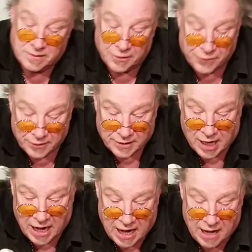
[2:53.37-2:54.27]
different
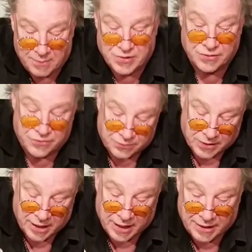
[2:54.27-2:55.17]
cams
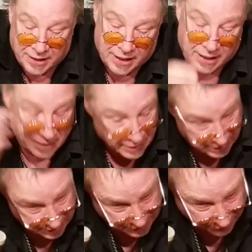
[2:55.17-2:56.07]
and
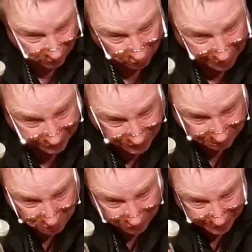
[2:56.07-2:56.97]
different ways
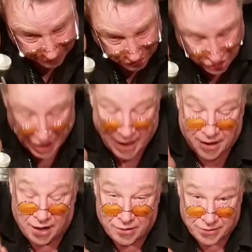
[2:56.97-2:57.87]
of moving the
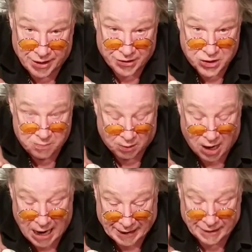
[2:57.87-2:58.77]
chain other than a
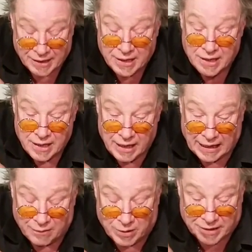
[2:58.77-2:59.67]
sprocket.
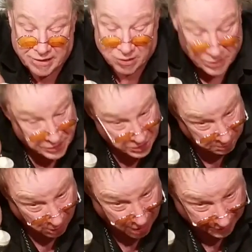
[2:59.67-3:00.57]
And what they did with the
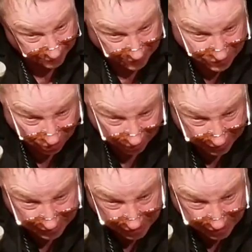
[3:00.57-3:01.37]
sprocket, they started